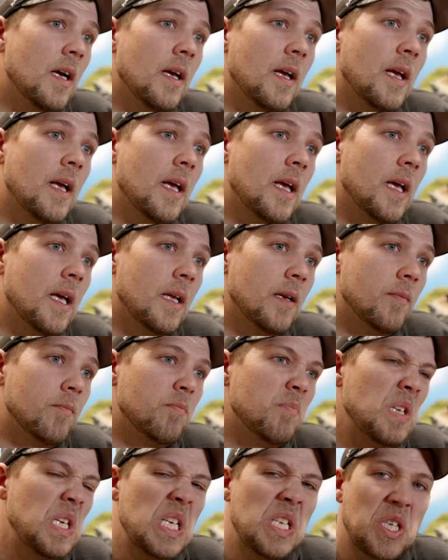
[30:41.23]
and
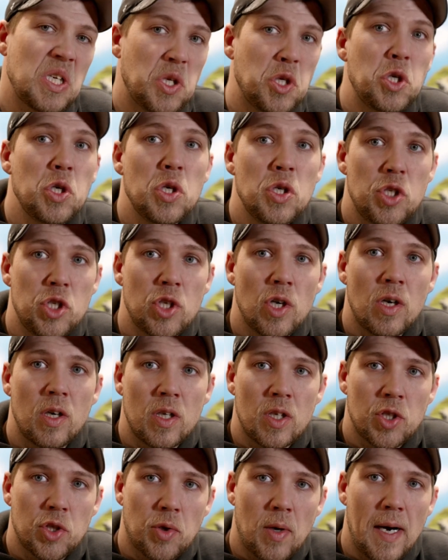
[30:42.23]
it's a good chunk
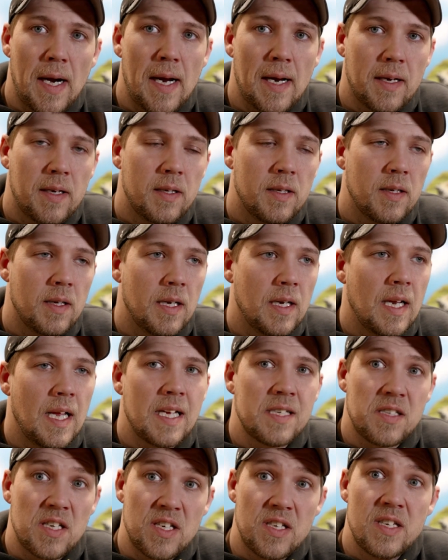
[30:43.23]
of track, and it
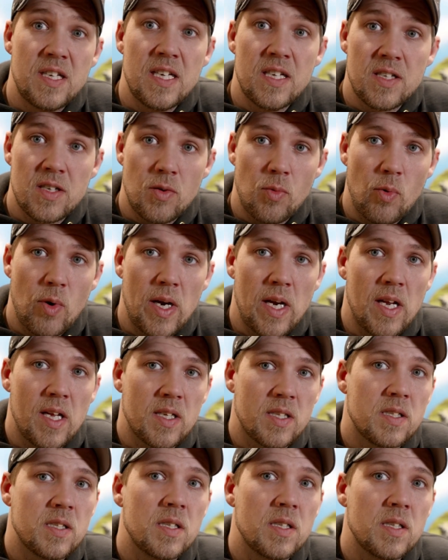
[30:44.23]
has a decent radius.